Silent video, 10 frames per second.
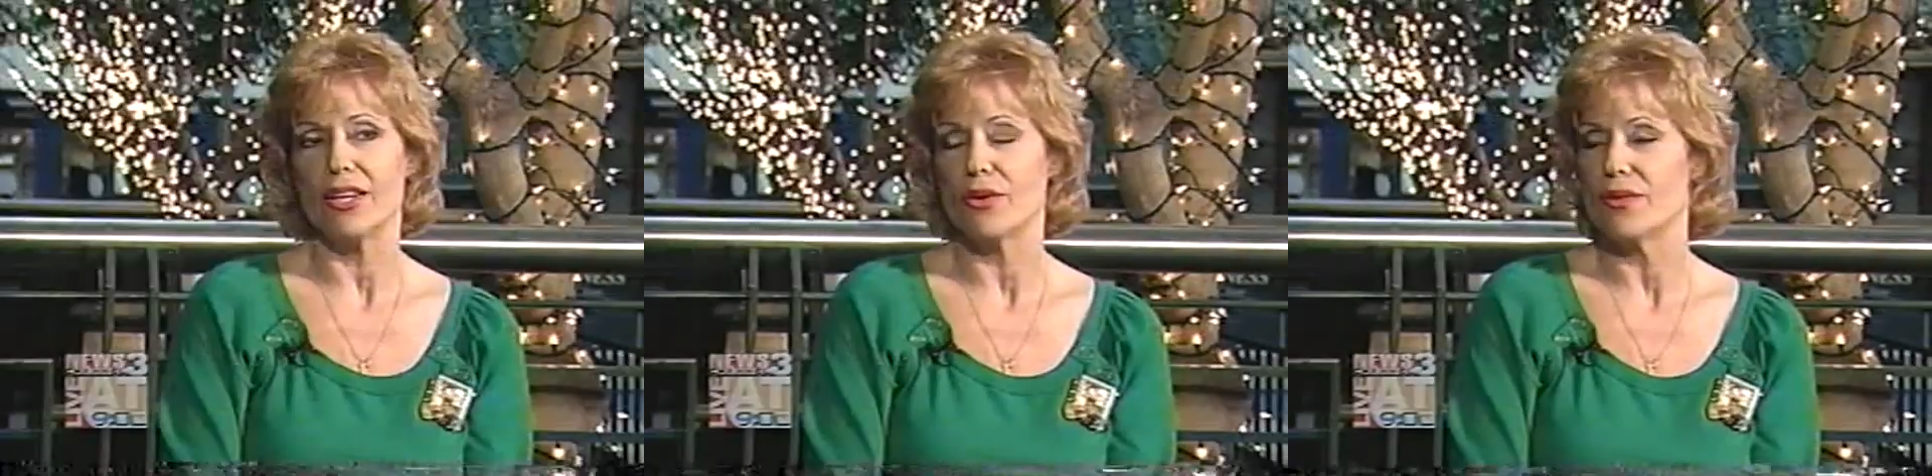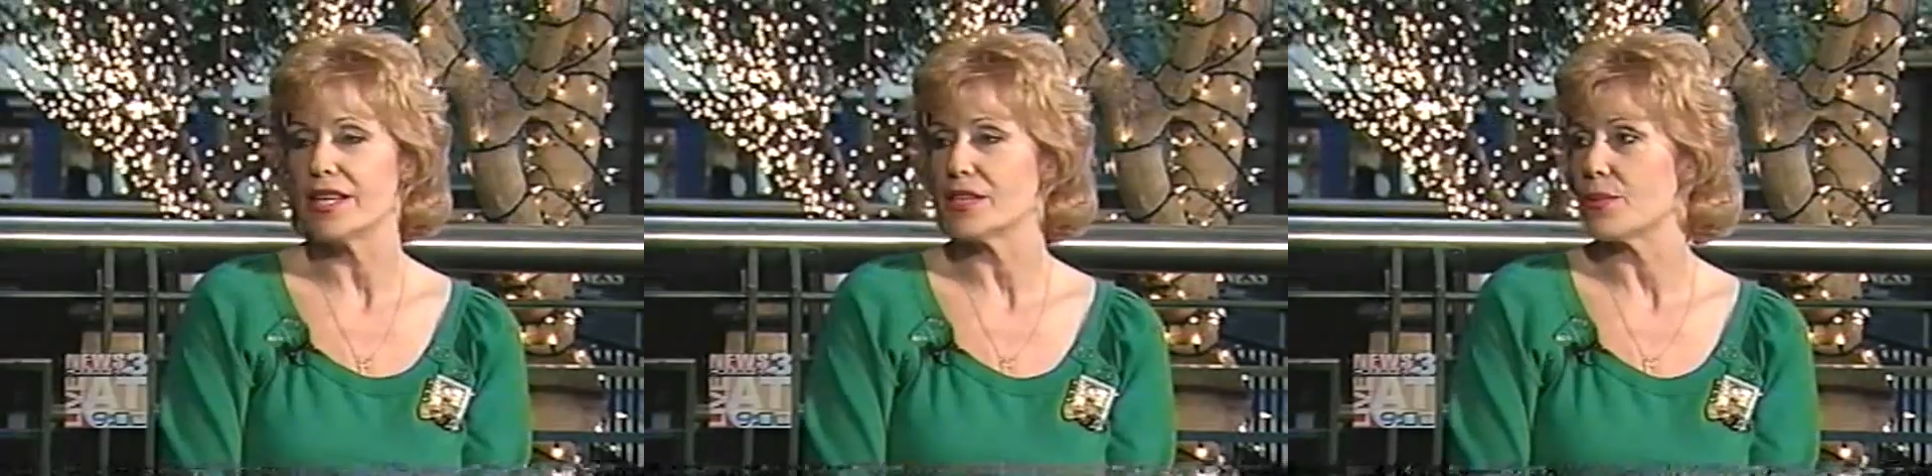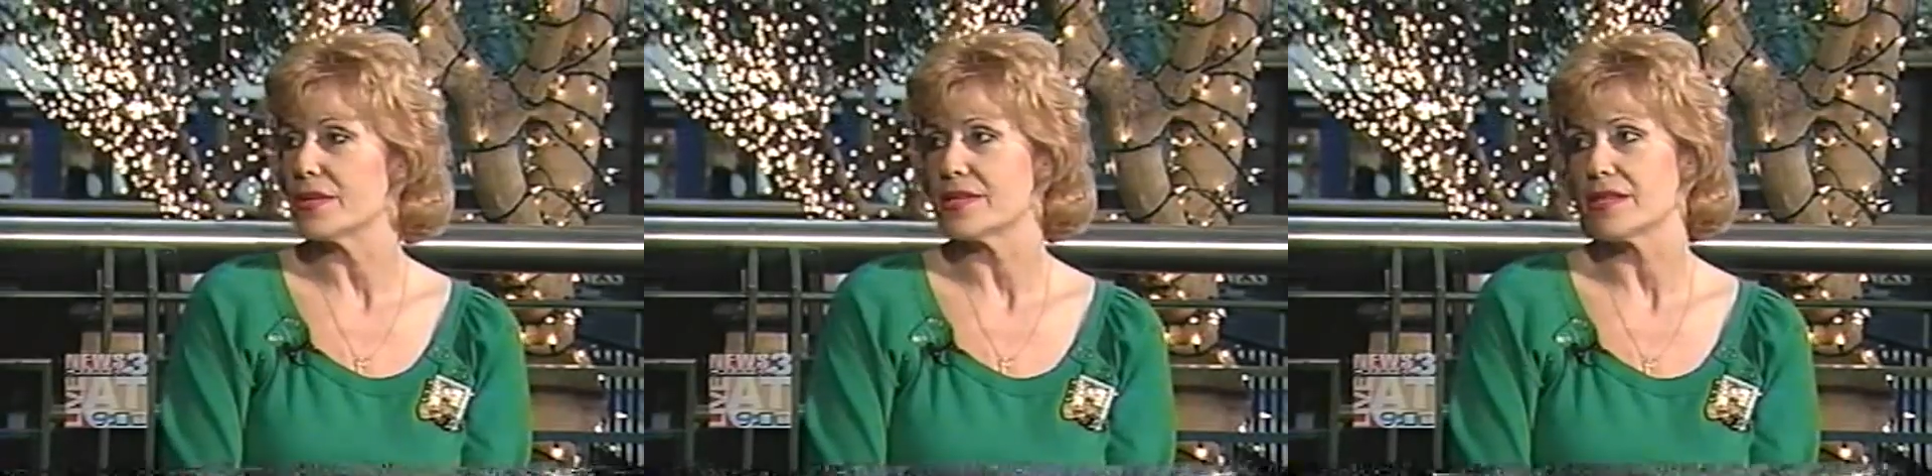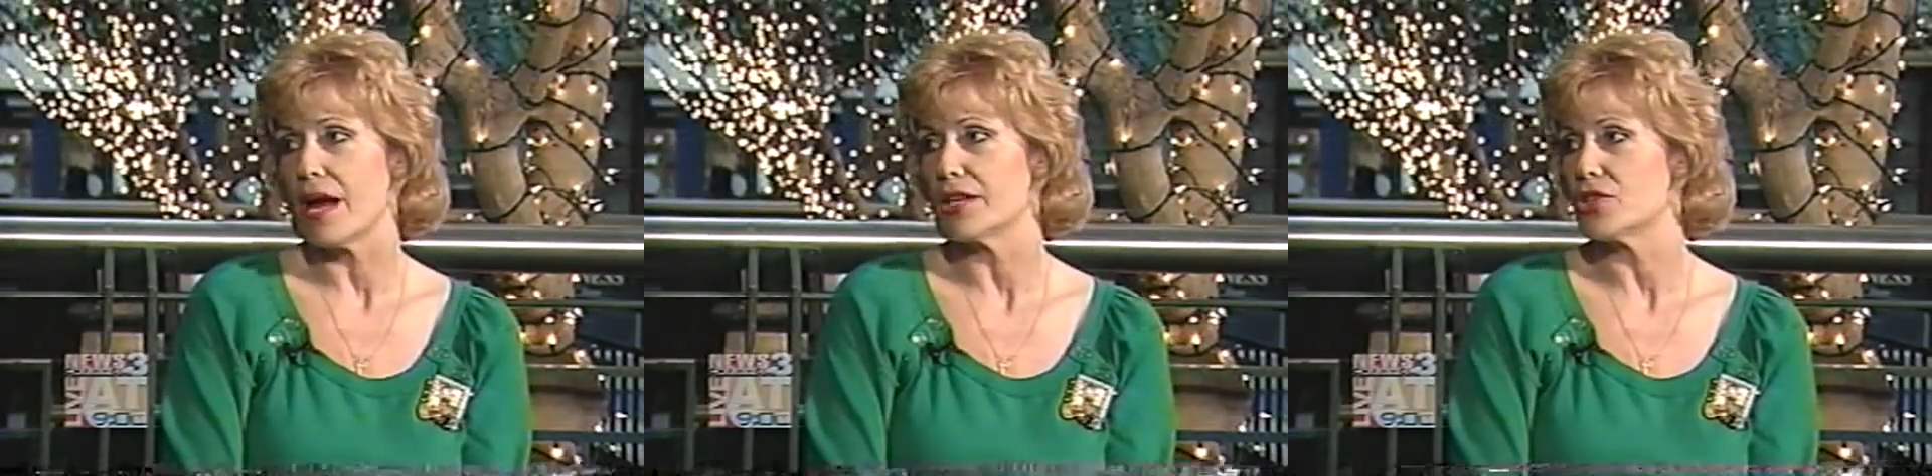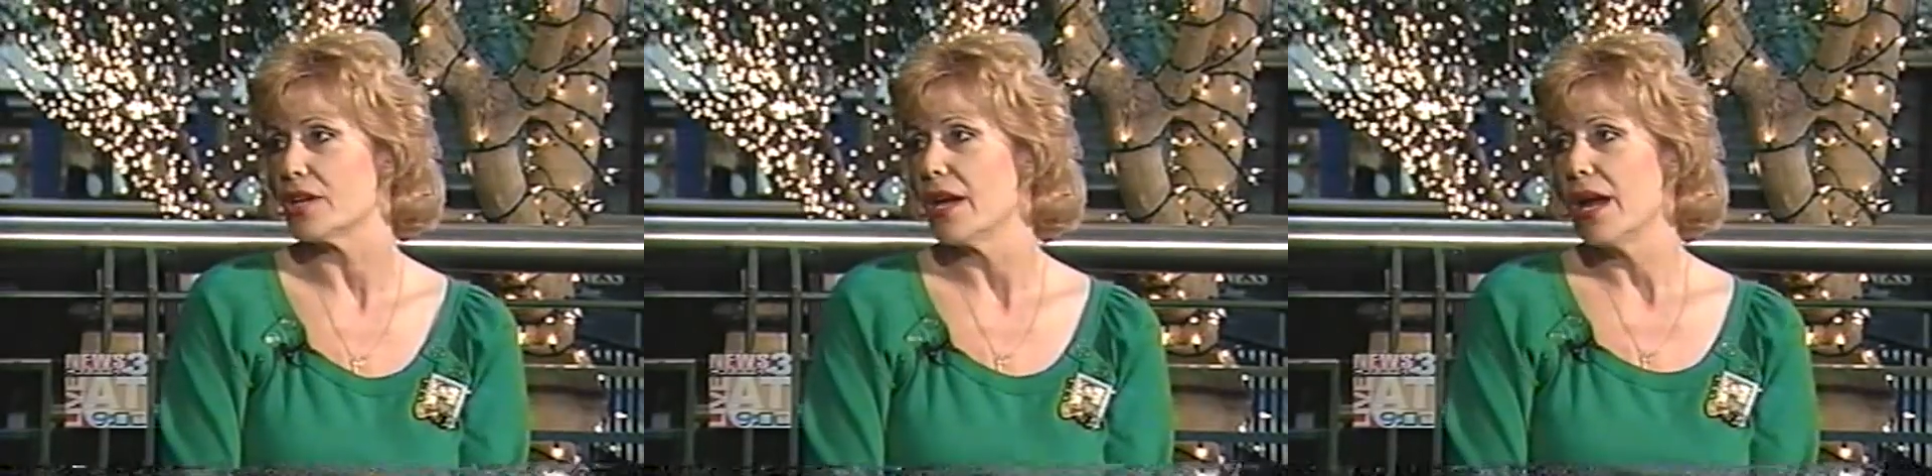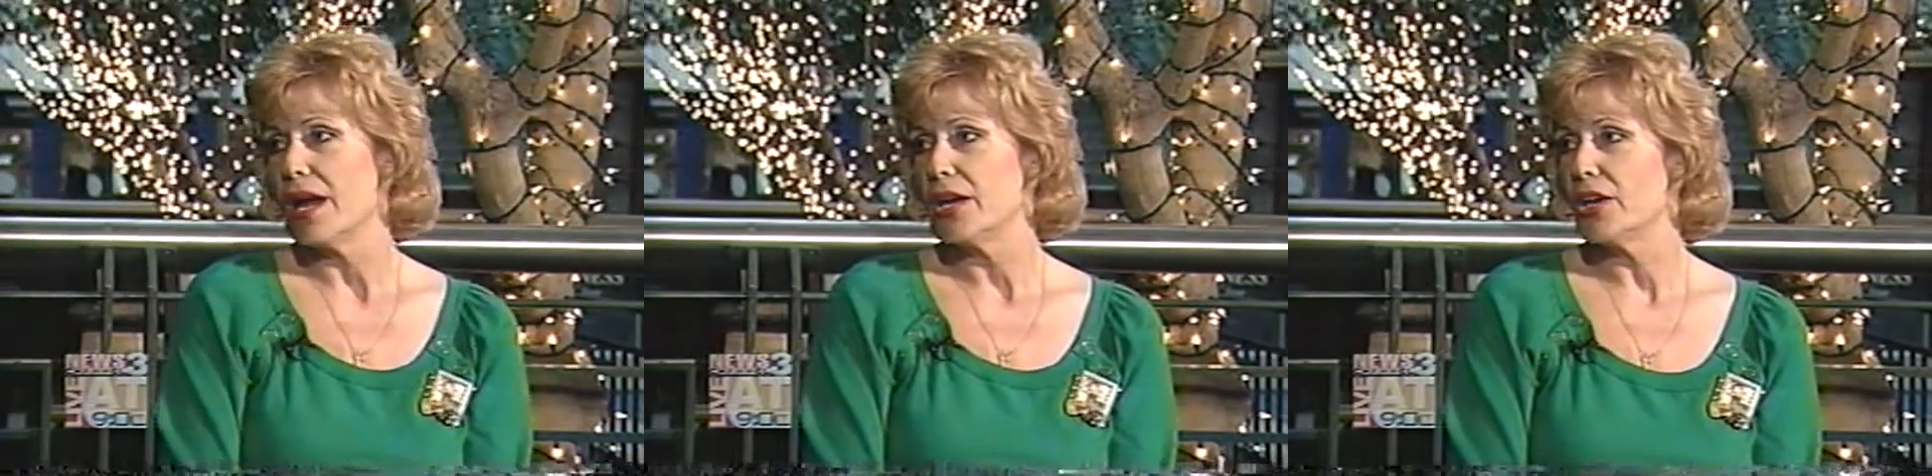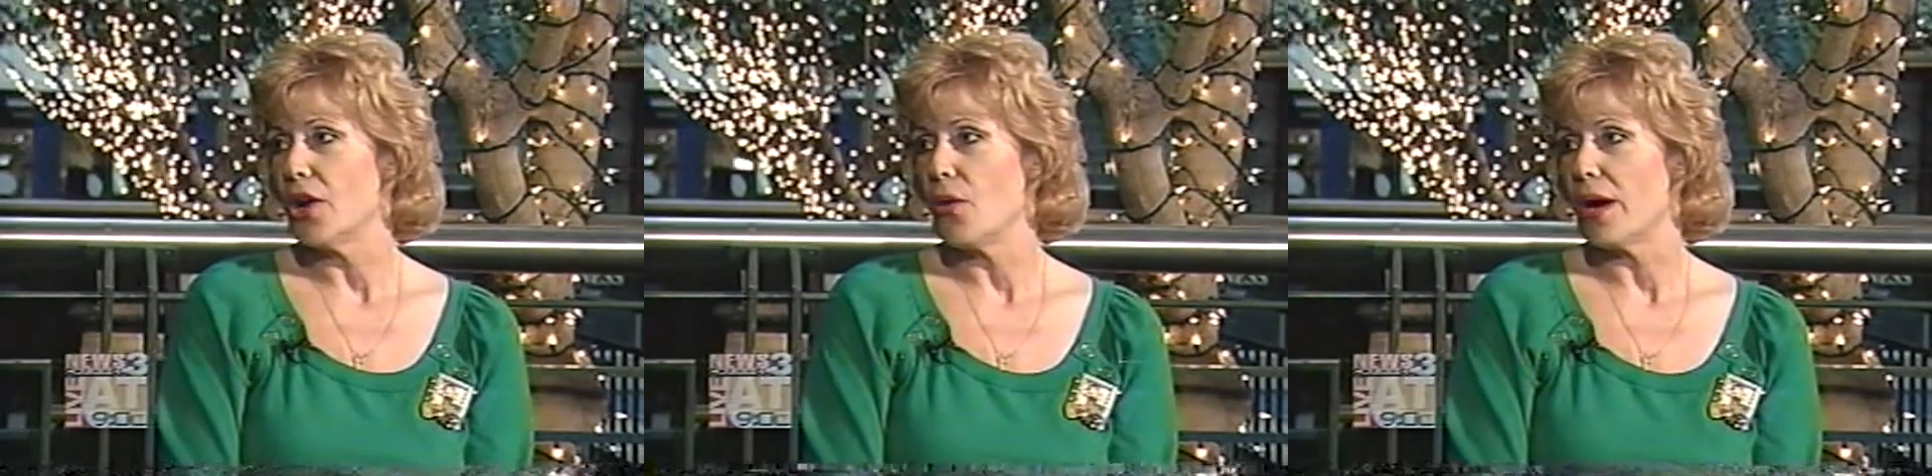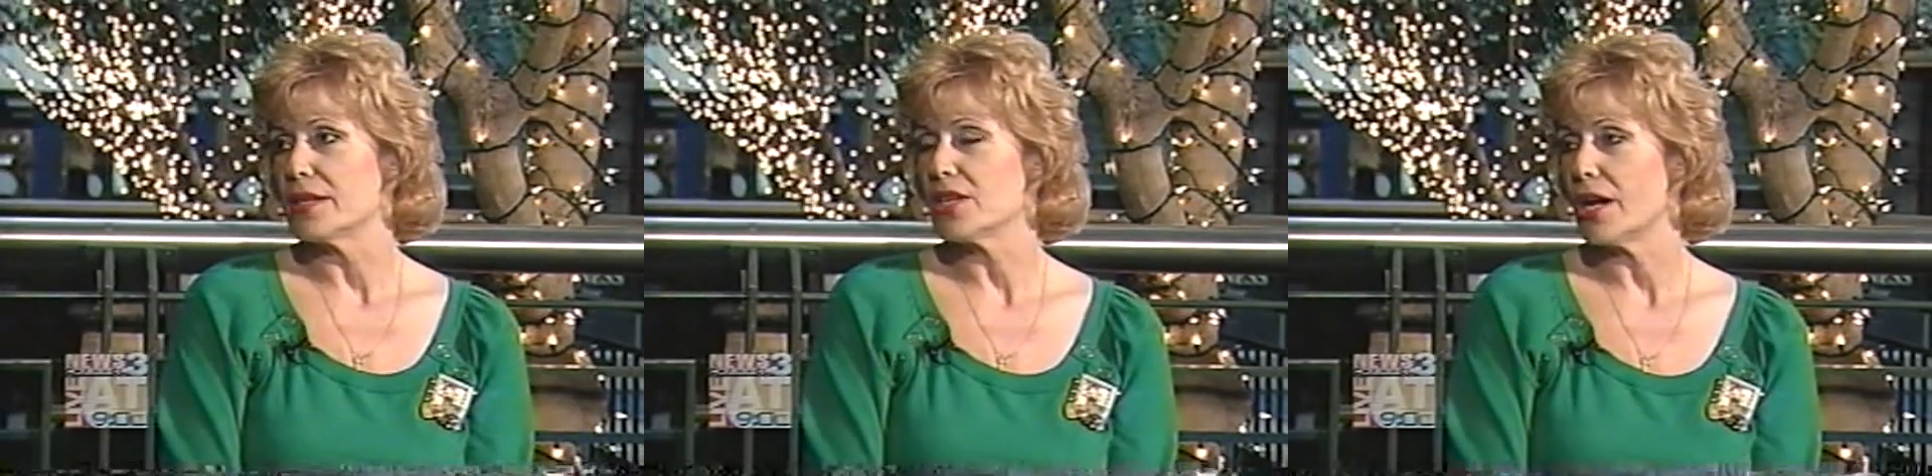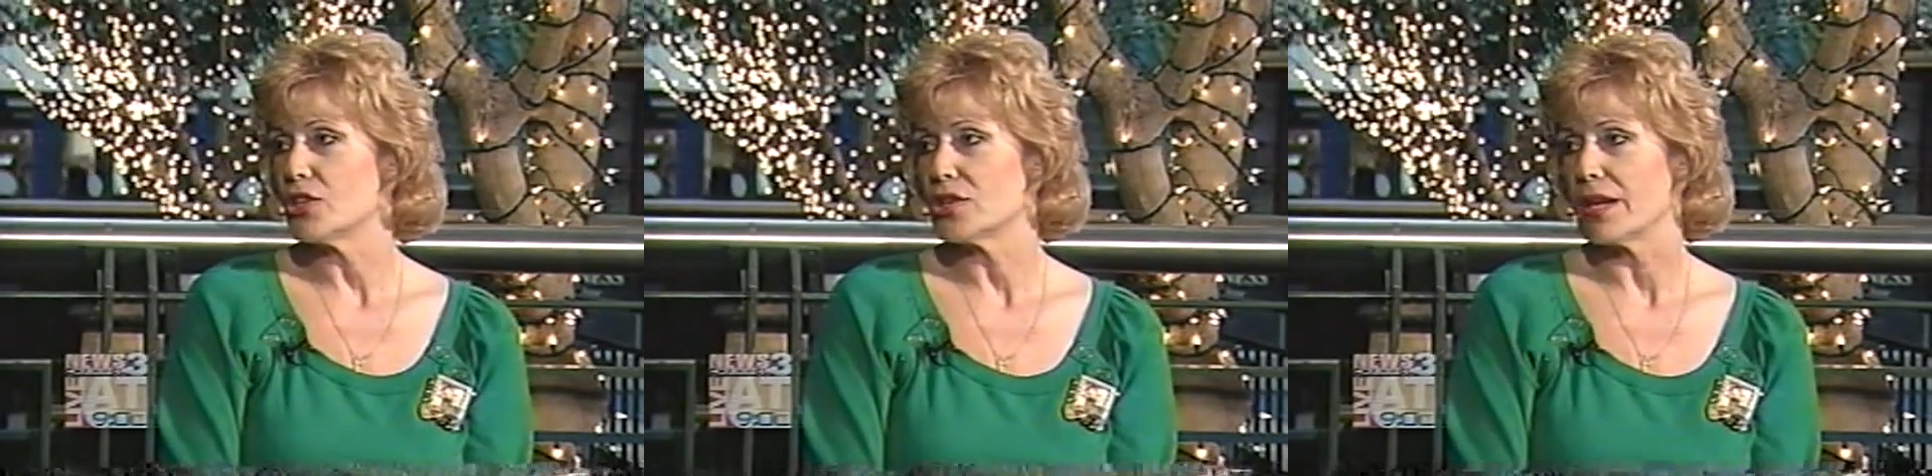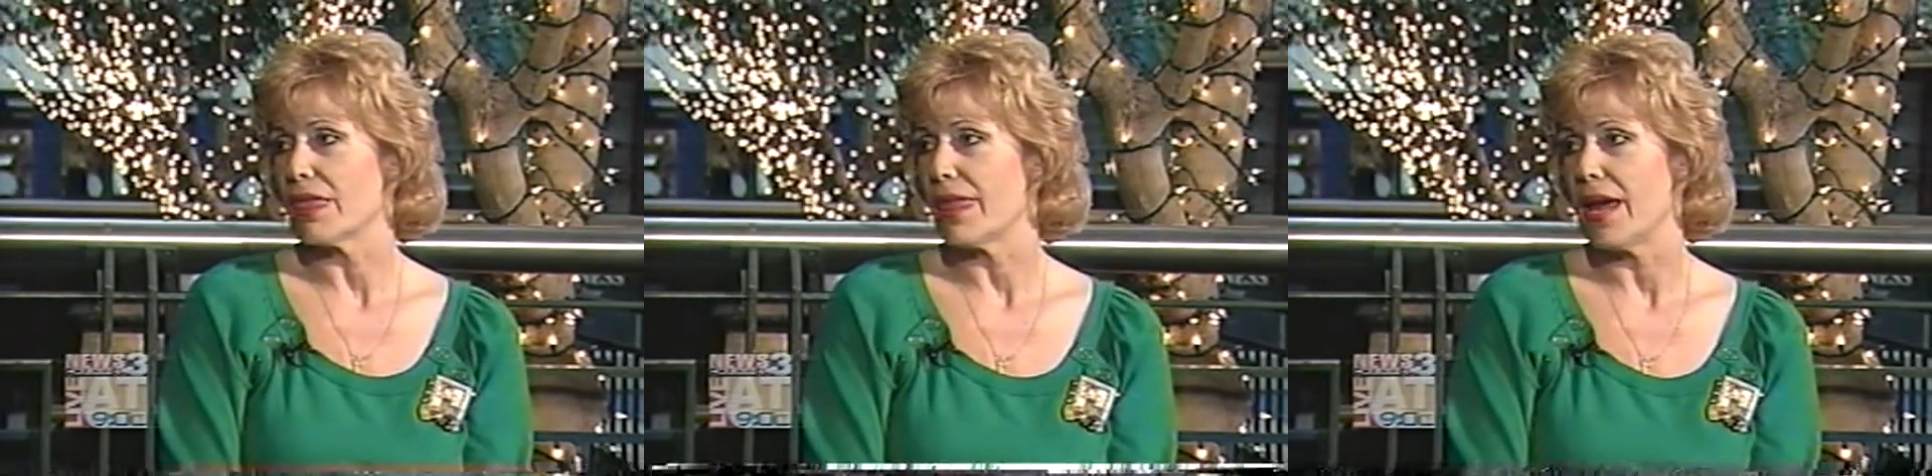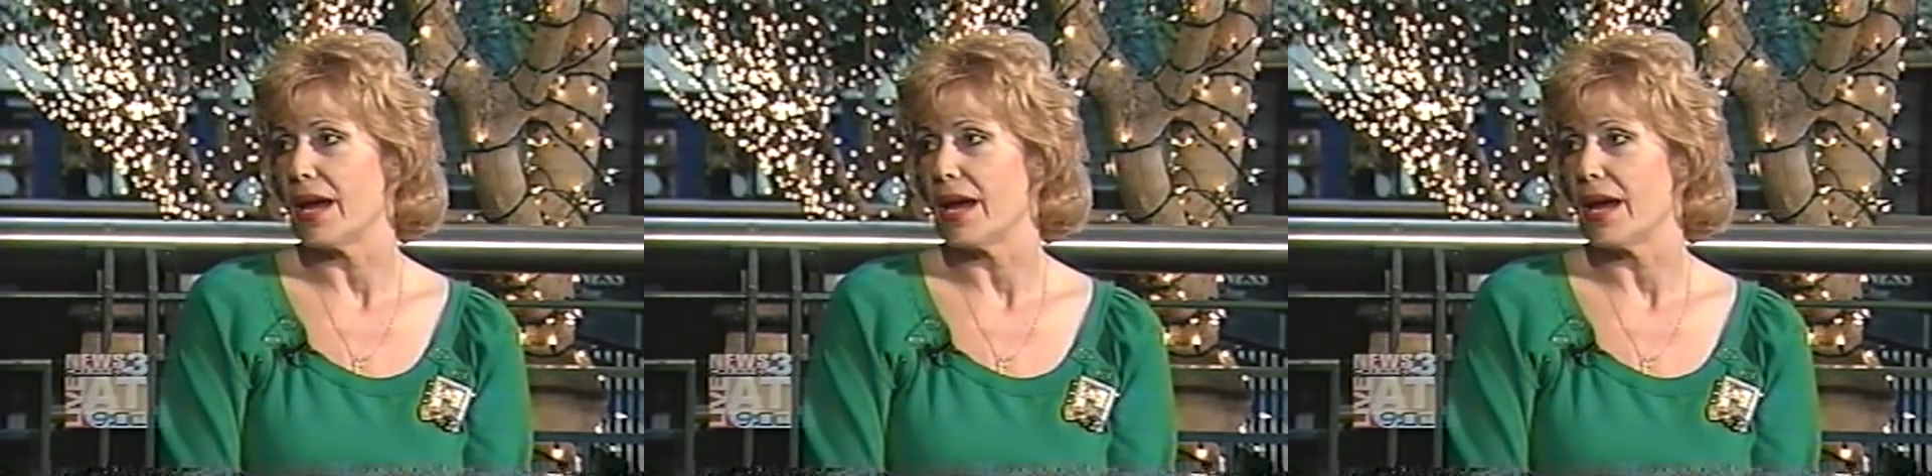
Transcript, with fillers: know this was such you know, a touching thing.